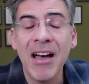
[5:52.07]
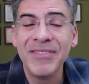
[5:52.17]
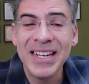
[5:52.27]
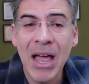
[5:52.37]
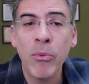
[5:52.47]

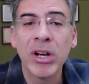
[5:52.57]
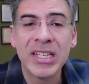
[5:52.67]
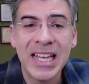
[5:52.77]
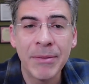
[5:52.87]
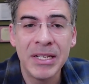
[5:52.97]
of network
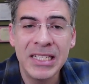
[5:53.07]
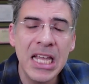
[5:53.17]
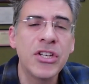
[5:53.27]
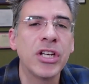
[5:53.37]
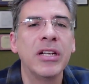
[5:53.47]

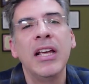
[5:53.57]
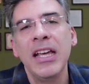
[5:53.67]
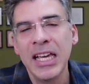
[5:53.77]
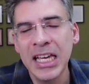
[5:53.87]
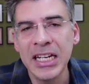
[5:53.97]
segmentation
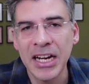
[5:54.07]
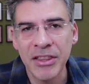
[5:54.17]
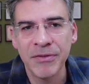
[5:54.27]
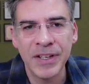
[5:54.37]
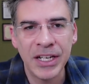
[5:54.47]
in
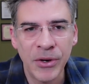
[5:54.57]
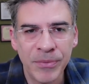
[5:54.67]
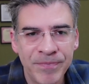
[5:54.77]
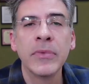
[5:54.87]
another video.